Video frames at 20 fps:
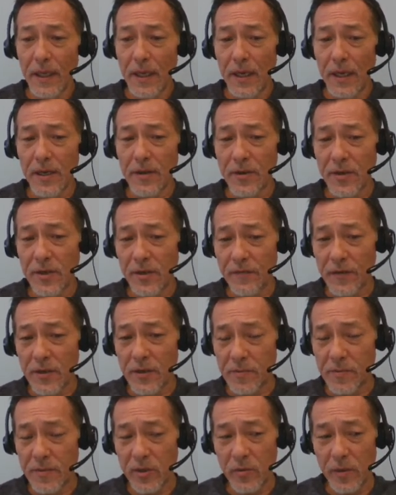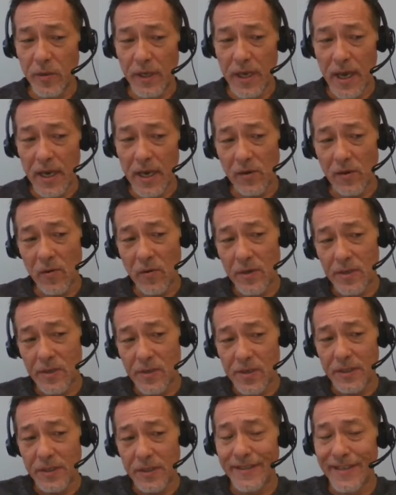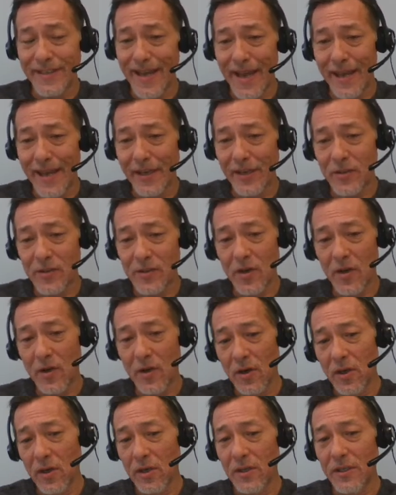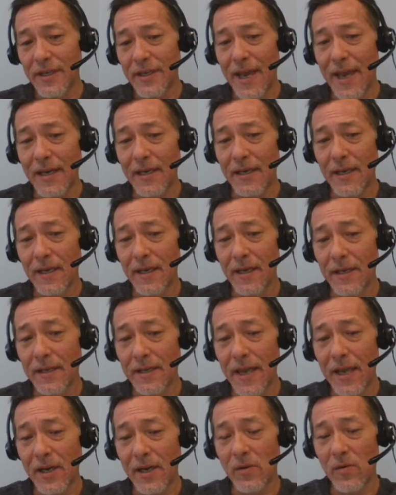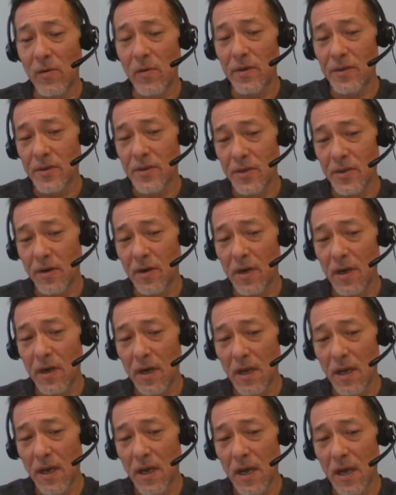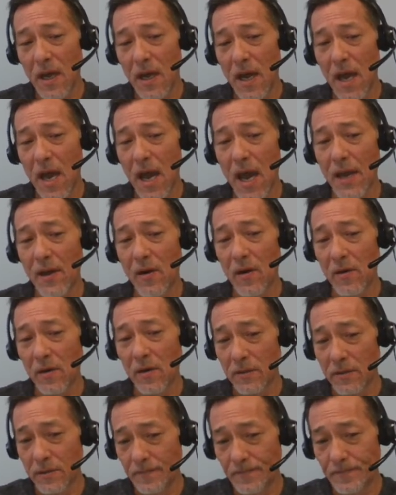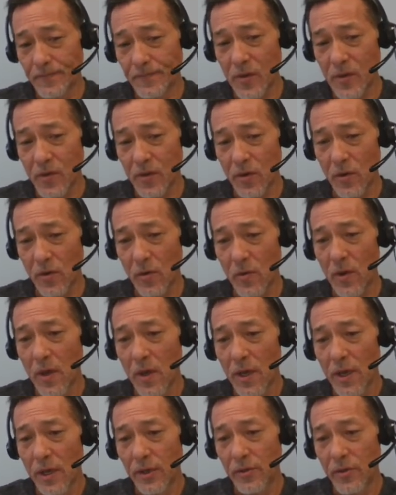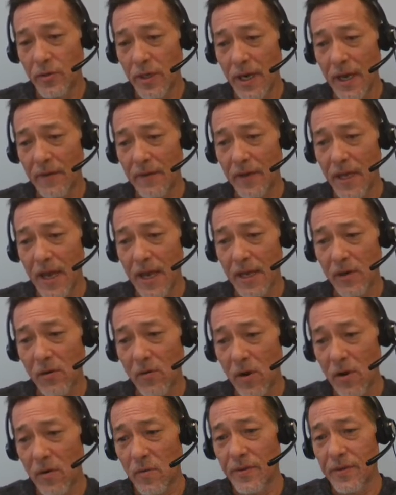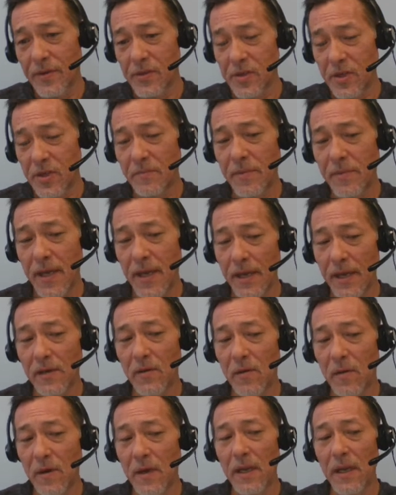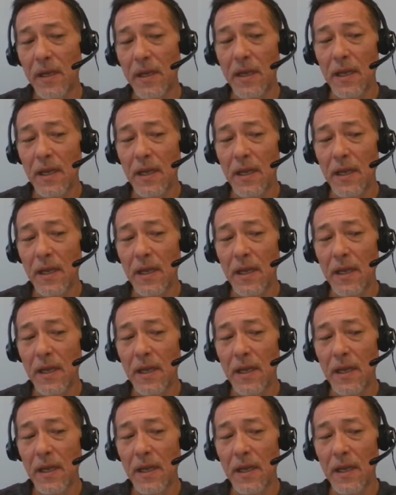Another difference between categories and tags are categories are hierarchical. So you can have a category with a subcategory.